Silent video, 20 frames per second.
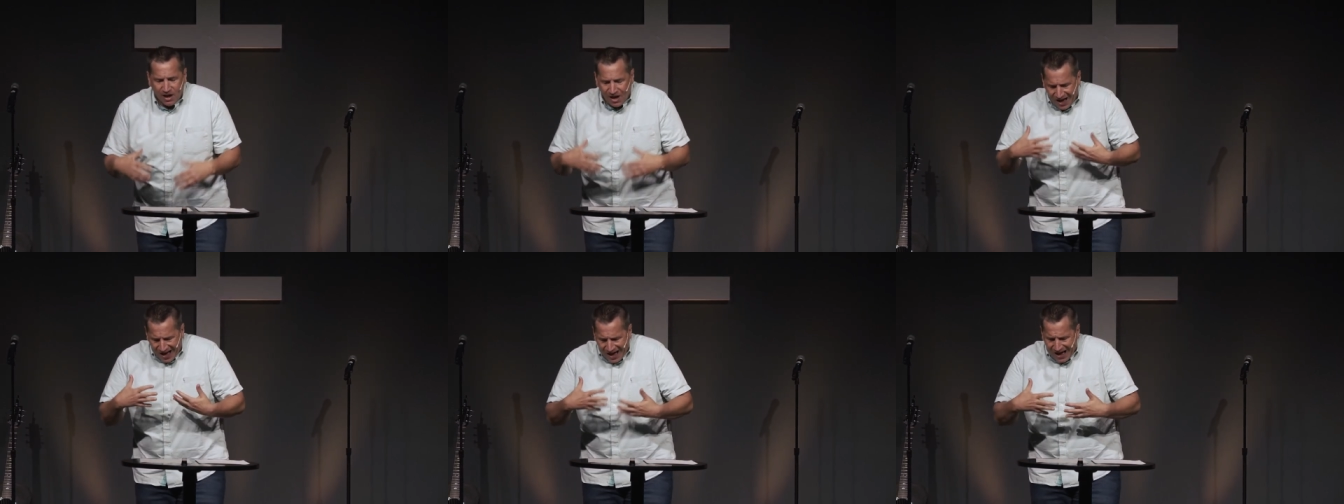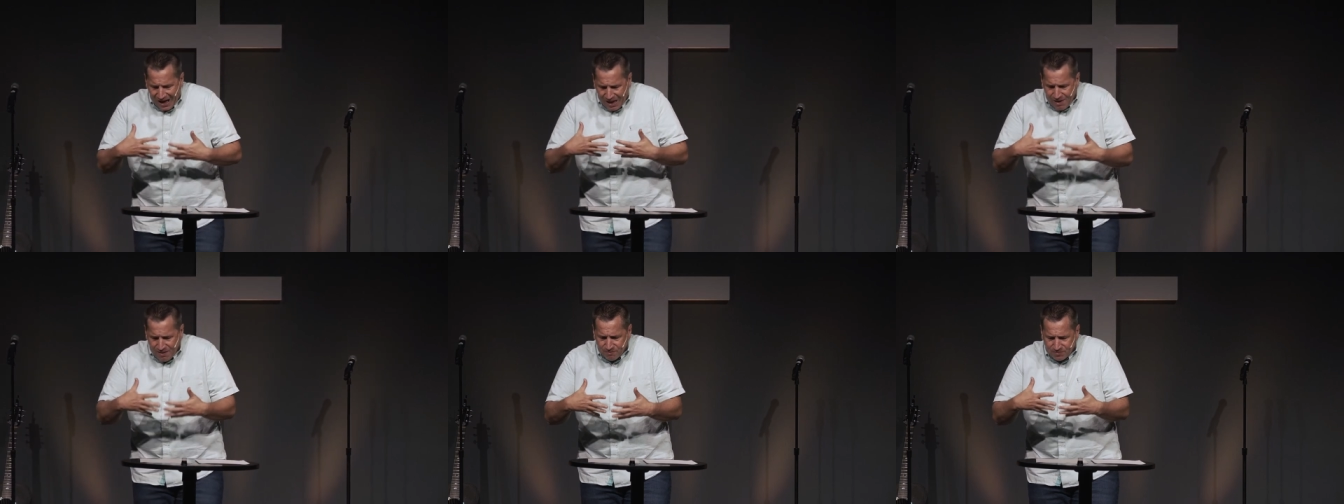
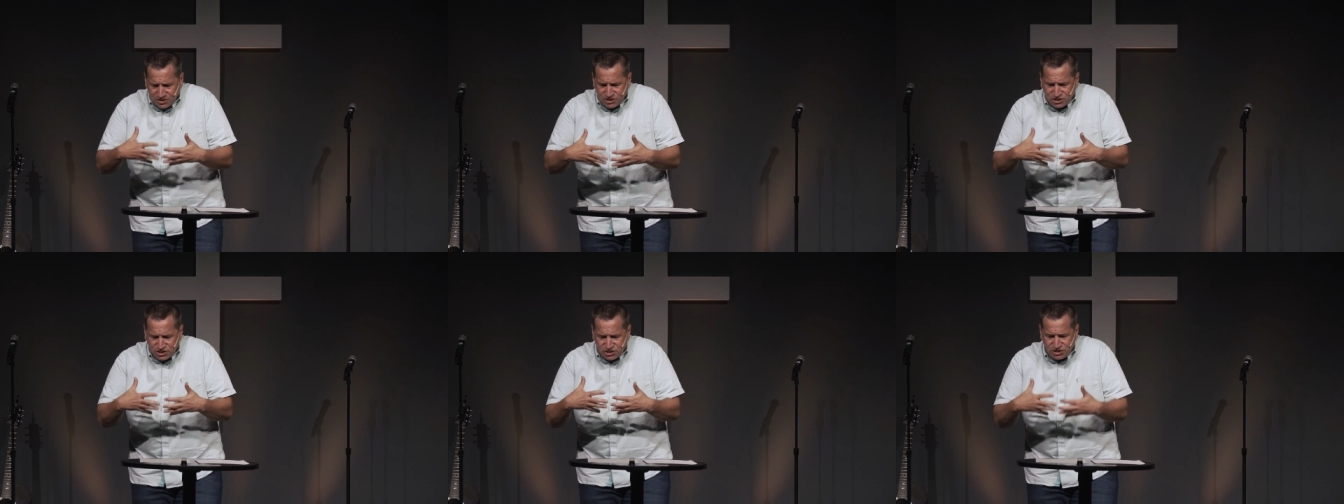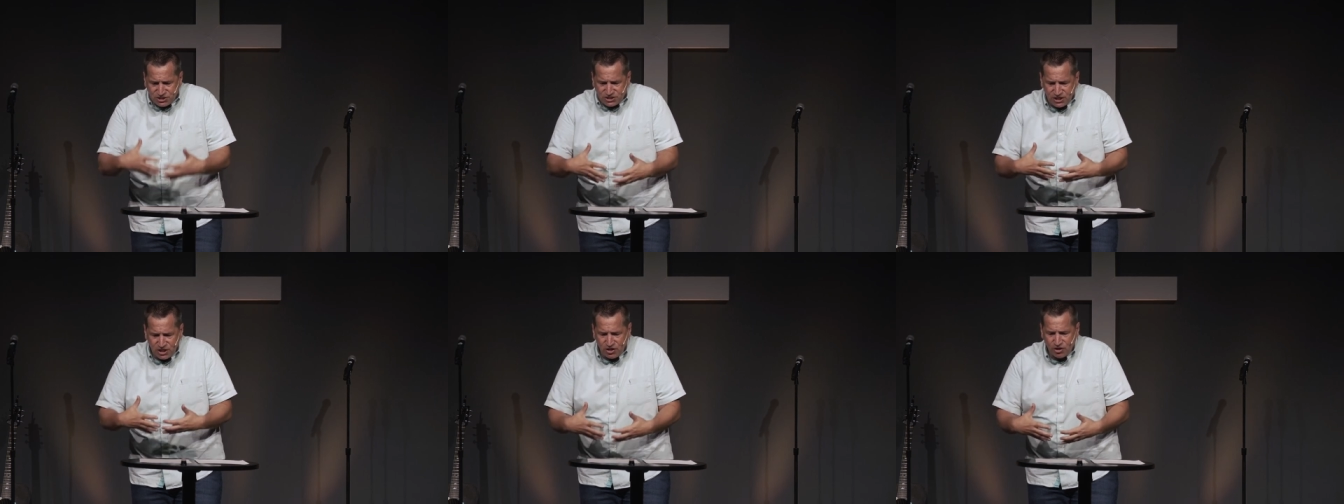I am a
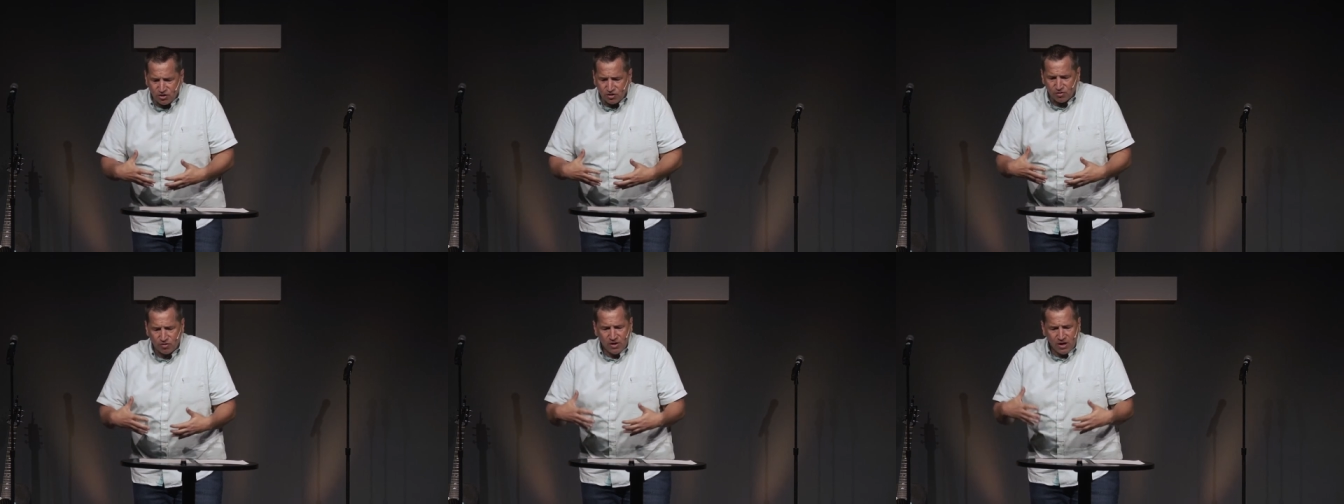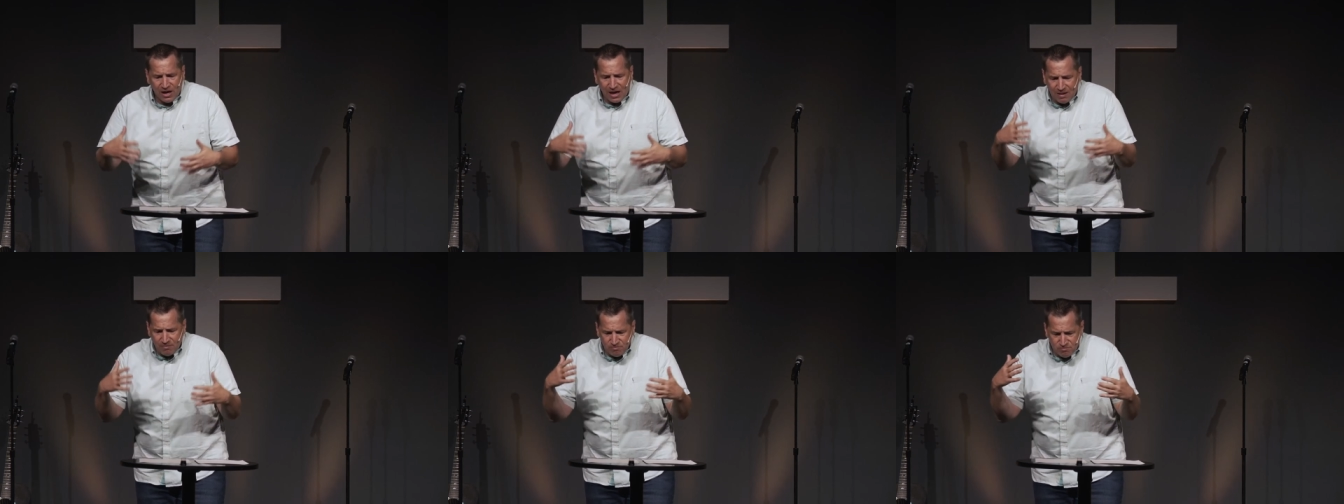sinner,
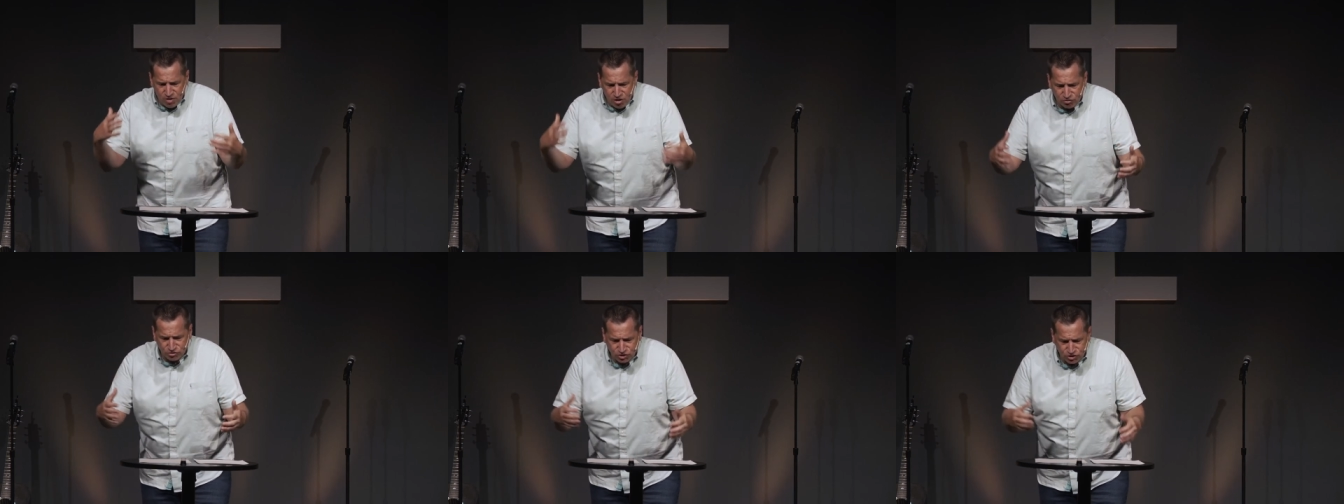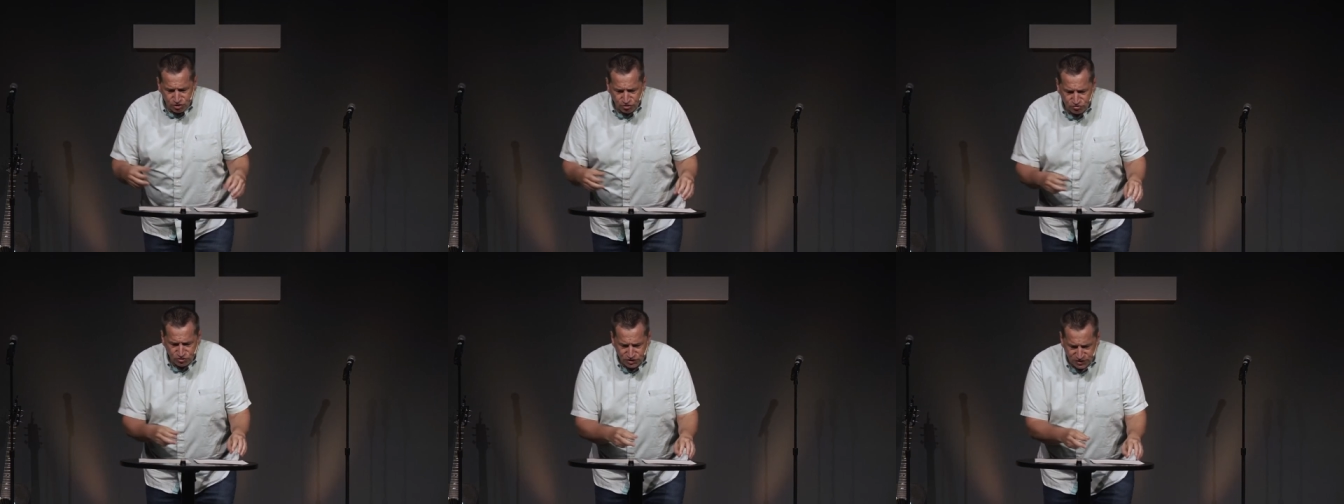and most
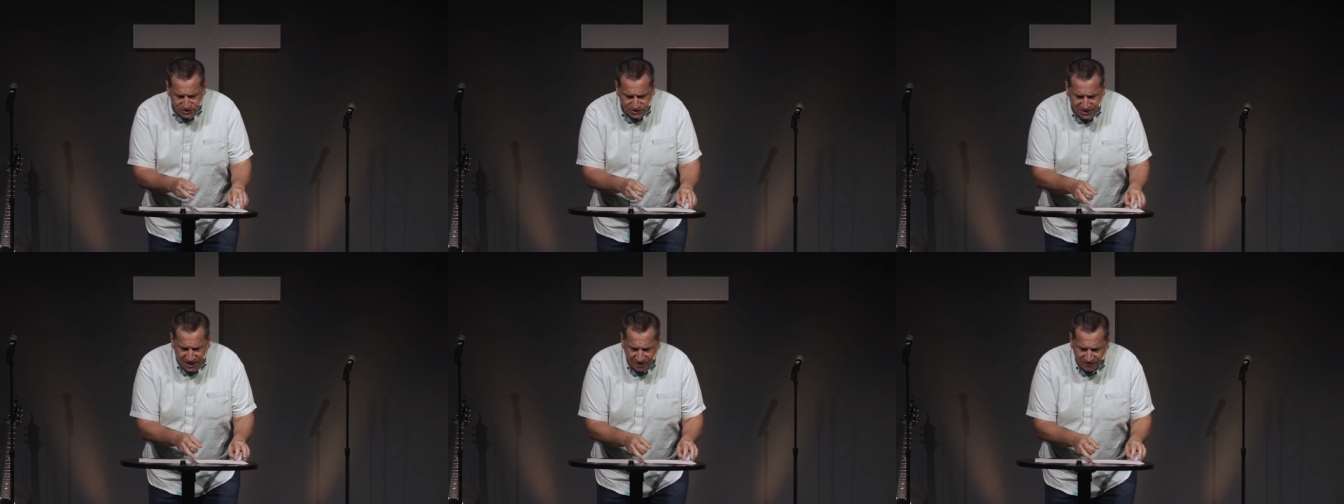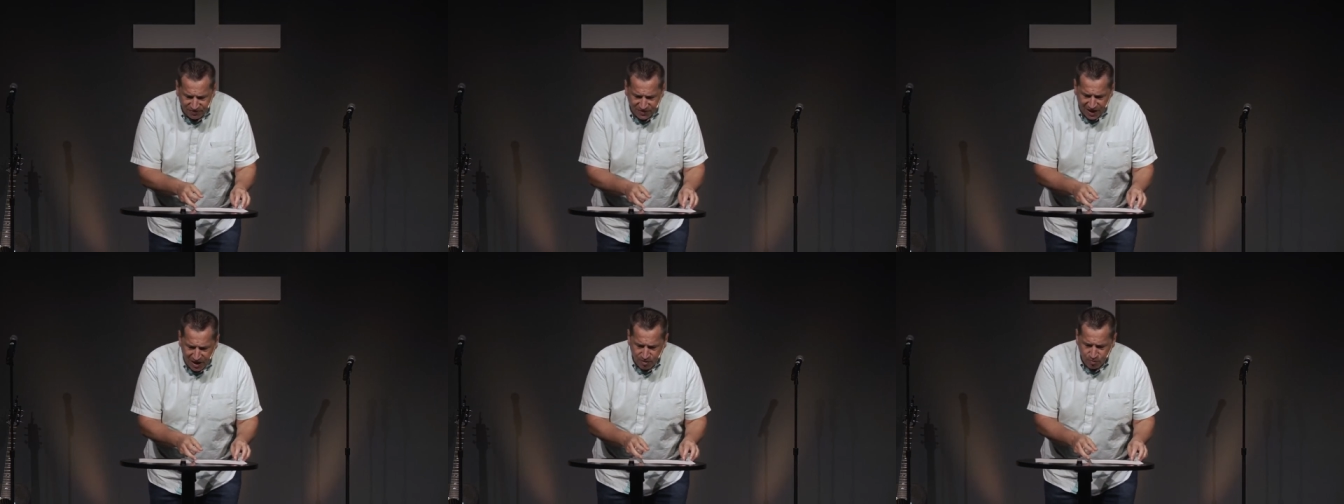churches get
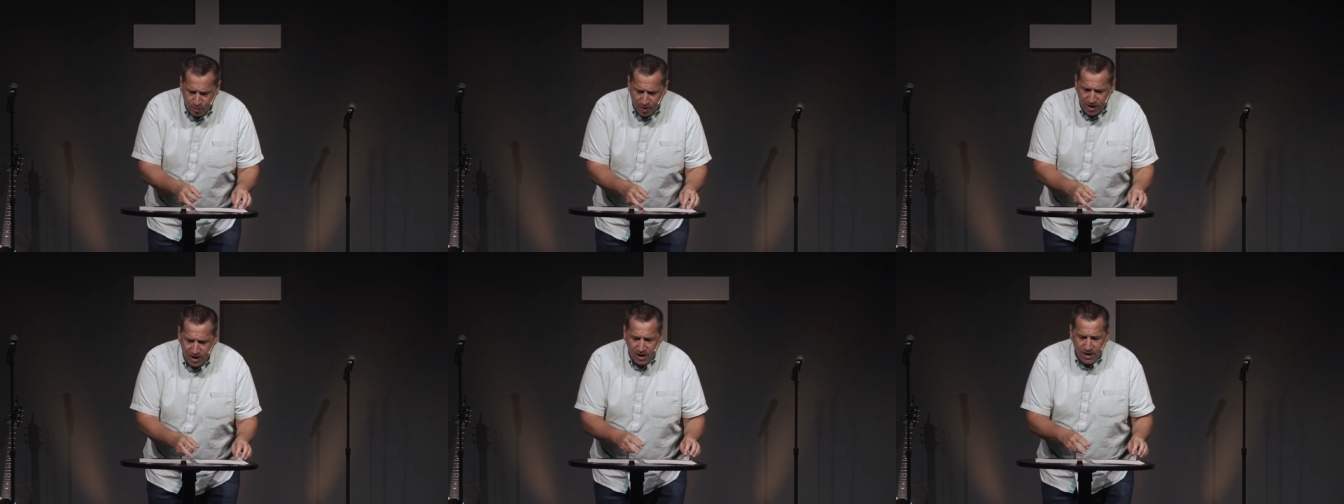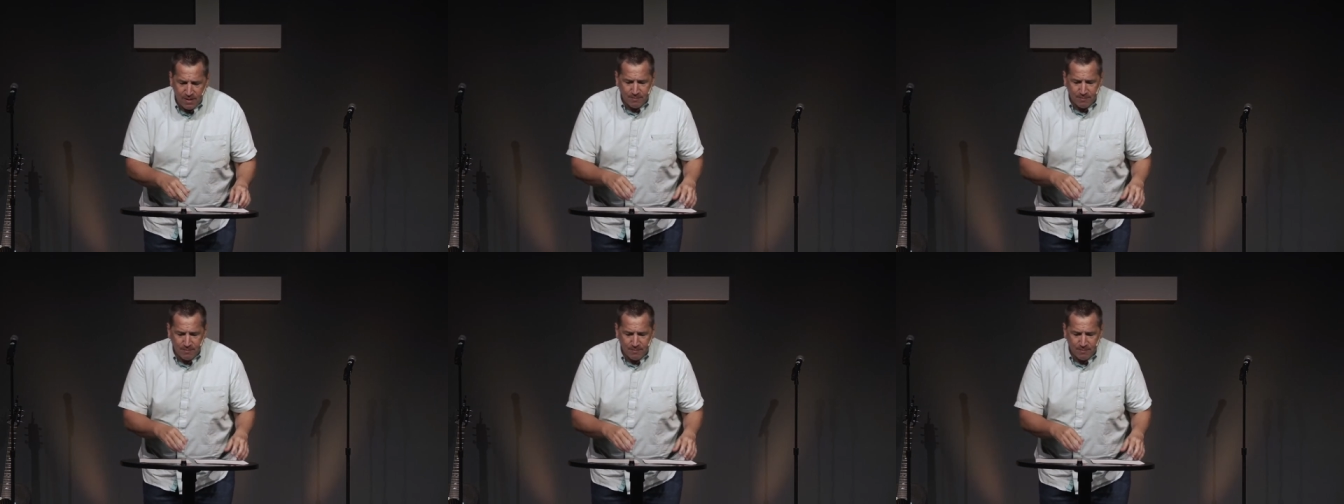that right.